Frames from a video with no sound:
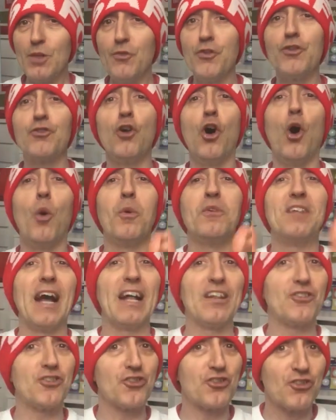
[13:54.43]
there's always
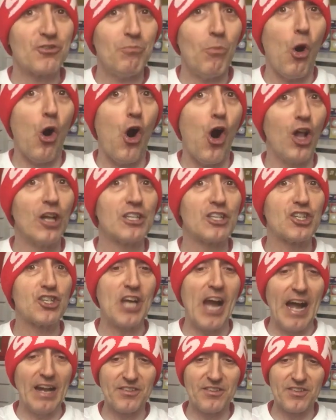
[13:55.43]
that small
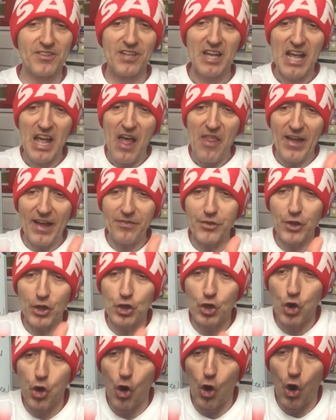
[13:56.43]
chance that the
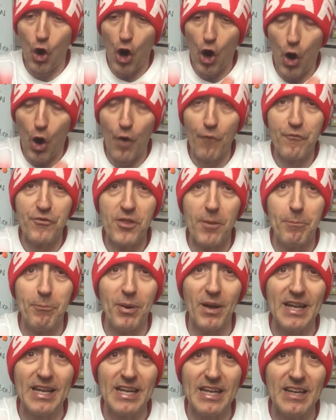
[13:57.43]
core of the
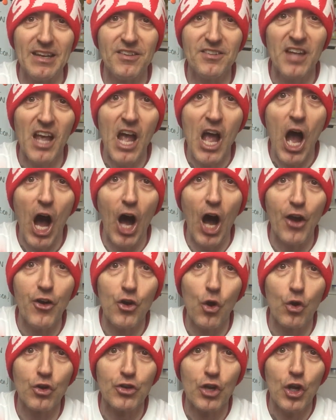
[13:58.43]
players are
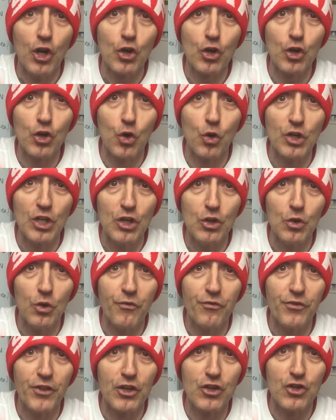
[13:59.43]
not good
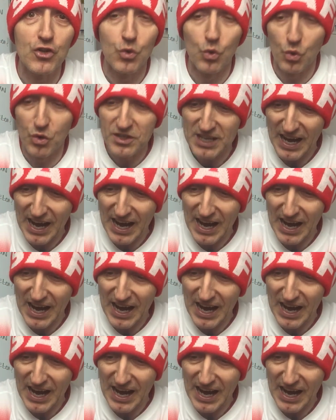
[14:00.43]
enough. They don't